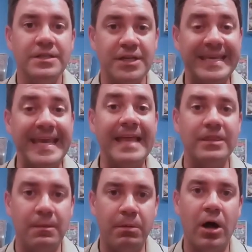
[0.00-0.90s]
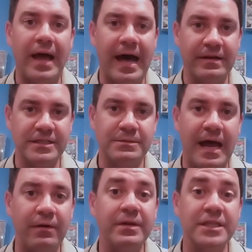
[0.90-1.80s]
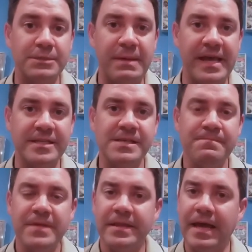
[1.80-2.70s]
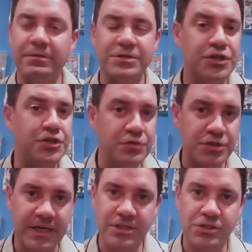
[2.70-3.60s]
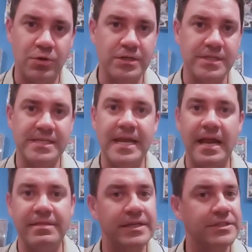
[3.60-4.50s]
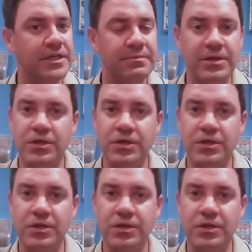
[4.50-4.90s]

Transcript: to get the ball out of out into space that was huge against Georgia State. I think it's going to be